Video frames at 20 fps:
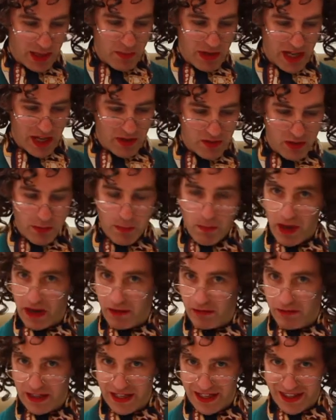about
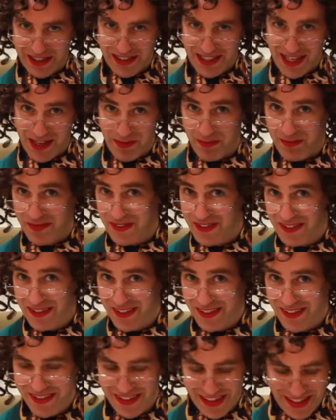rebuffing attempts.
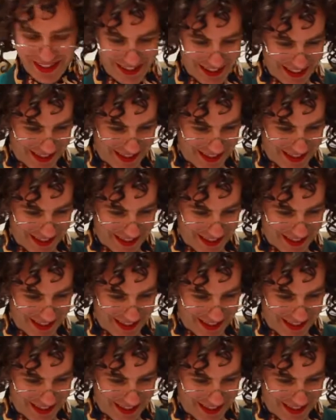Isn't that a